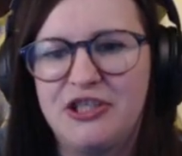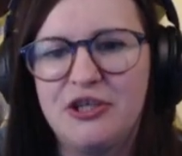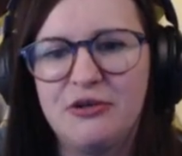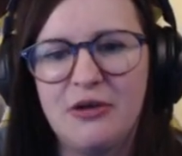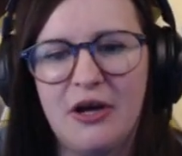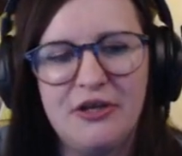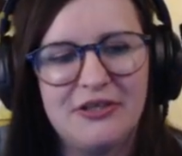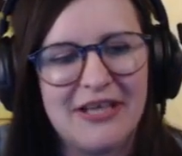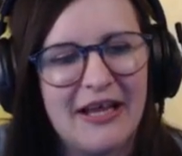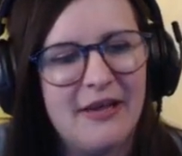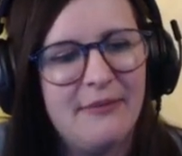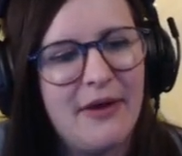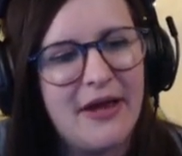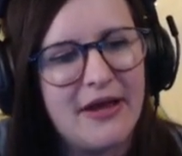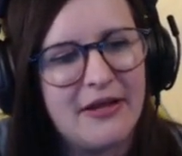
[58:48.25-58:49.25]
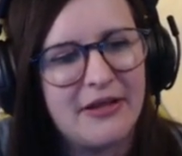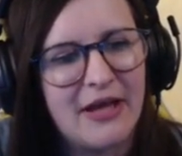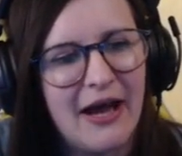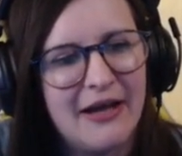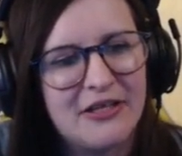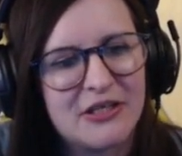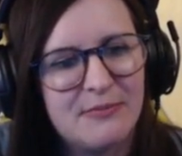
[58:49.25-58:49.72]
Do you, are you telling me that
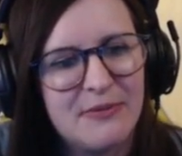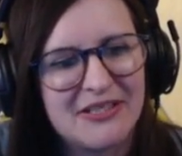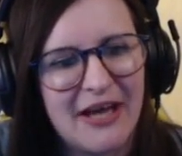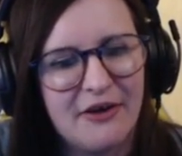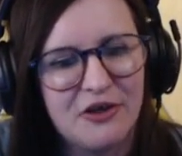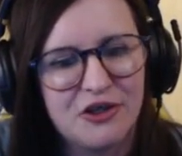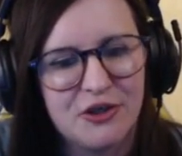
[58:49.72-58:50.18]
I just missed out on a